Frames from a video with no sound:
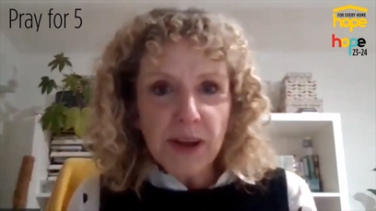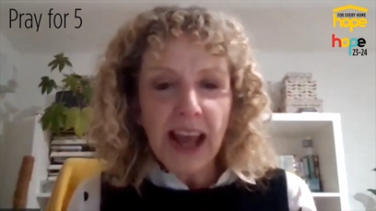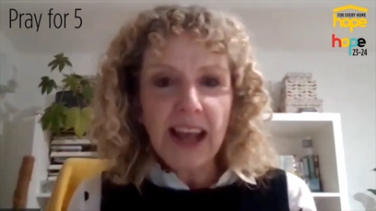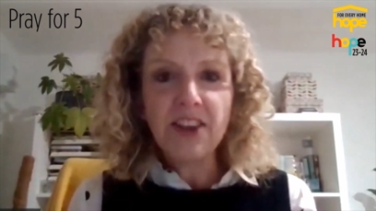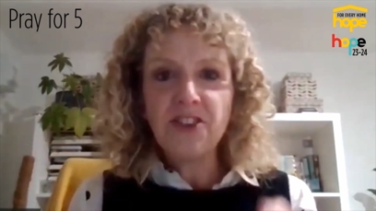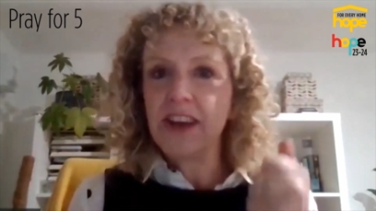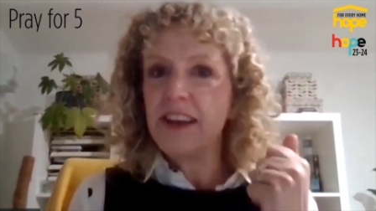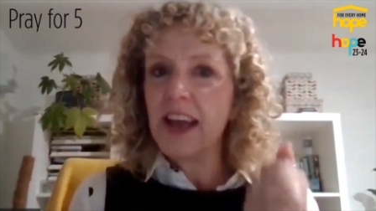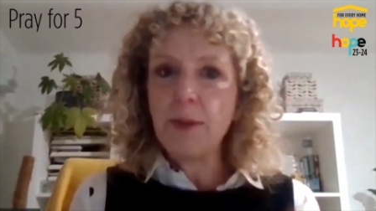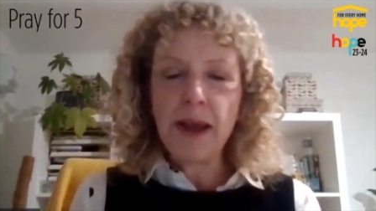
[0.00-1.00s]
case, you can
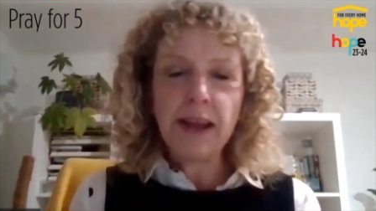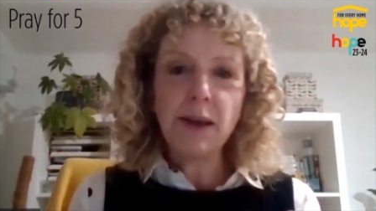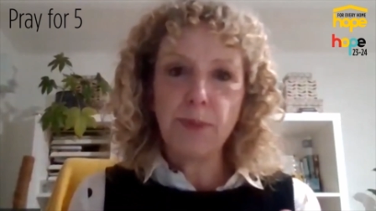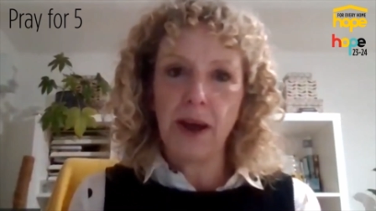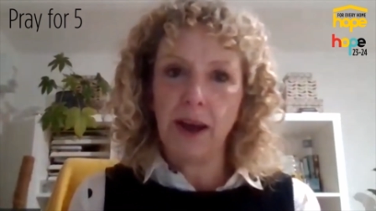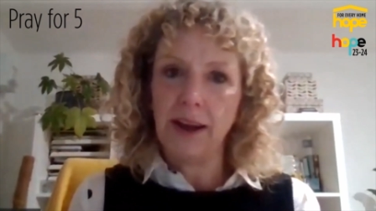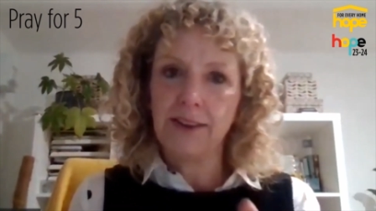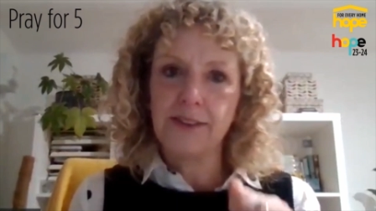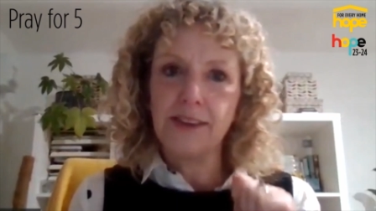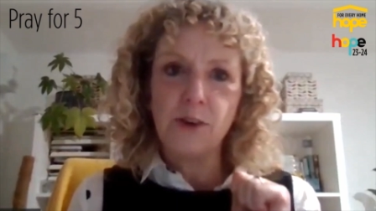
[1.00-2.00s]
keep it in your purse,